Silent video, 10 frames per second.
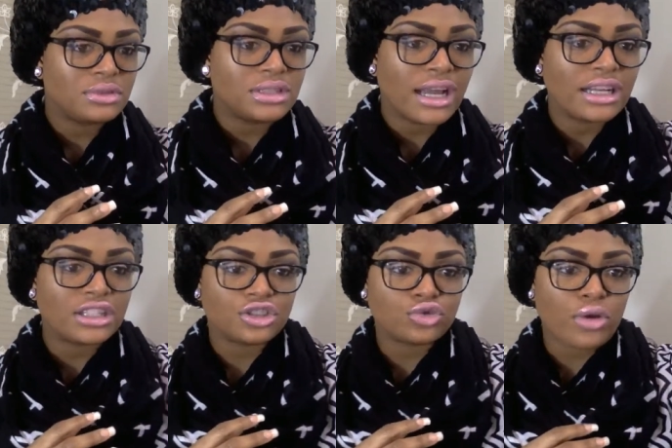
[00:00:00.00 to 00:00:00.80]
I didn't
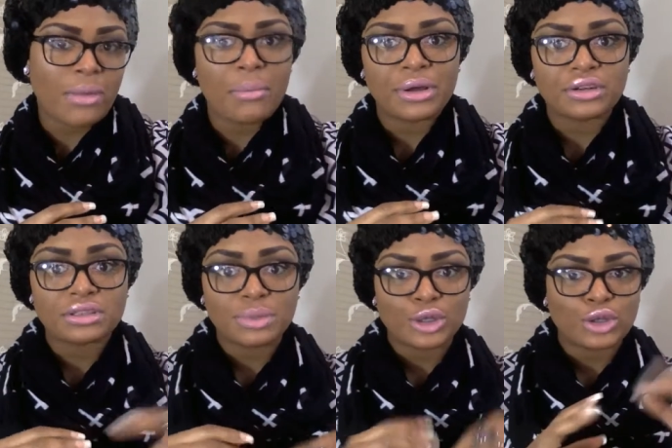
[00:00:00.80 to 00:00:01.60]
destroy my bundles,
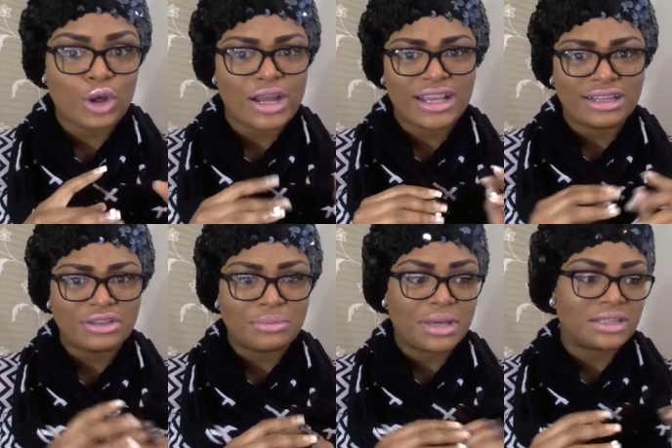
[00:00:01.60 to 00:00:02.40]
but you know, they get a
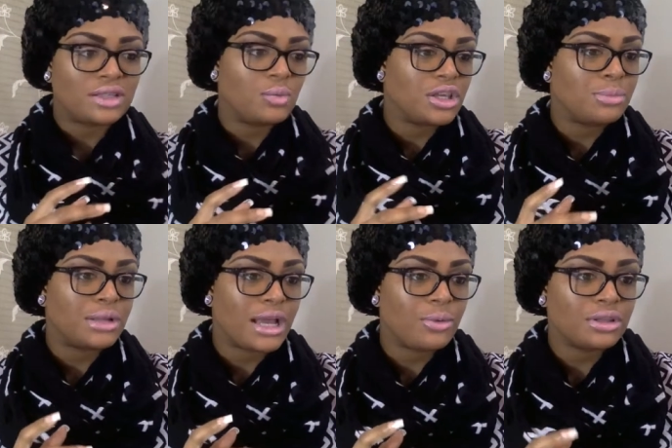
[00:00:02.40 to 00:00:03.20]
little messy when you
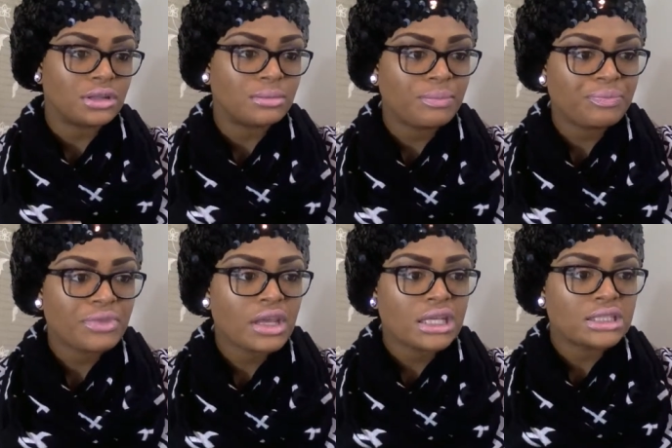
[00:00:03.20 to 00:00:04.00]
play with them.
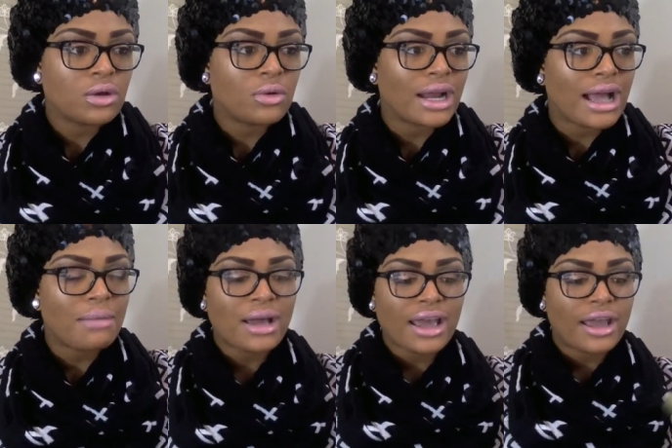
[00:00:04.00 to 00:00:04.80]
So when I got
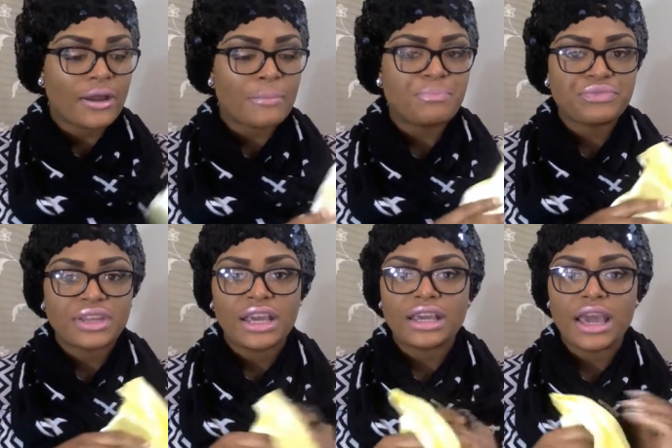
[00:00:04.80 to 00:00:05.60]
my hair,
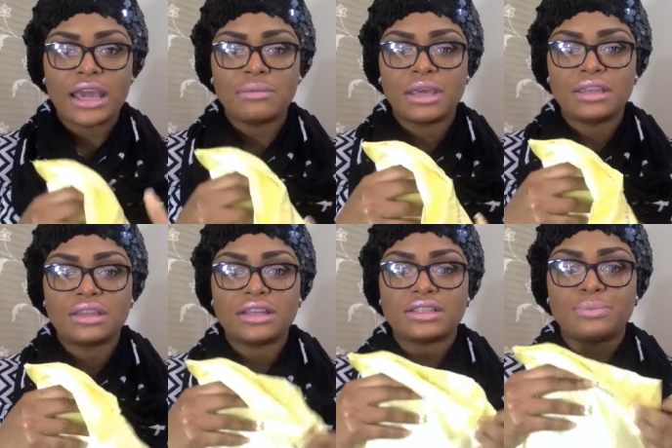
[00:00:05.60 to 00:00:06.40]
it came in
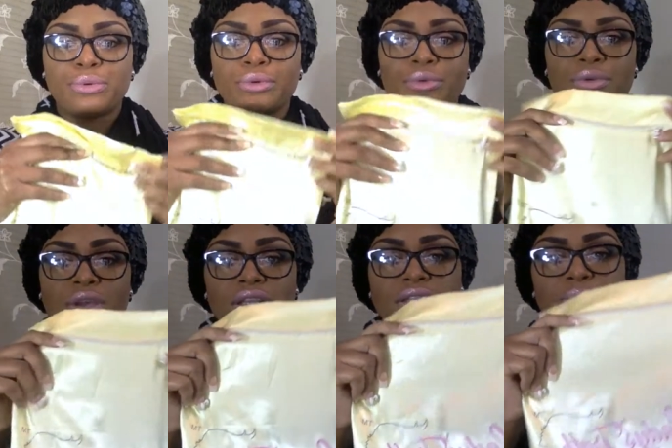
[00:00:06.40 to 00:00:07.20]
this
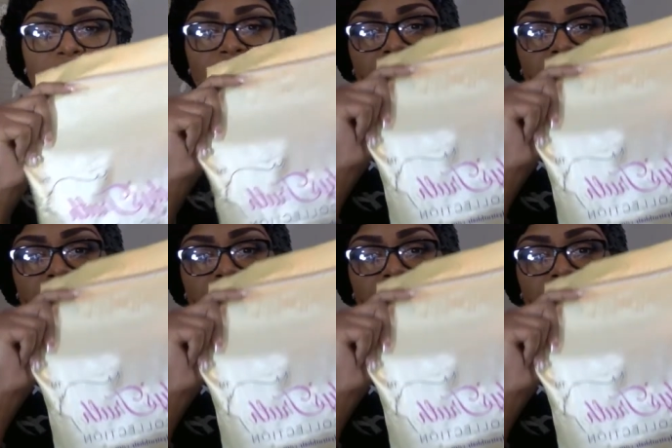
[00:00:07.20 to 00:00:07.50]
pretty, pretty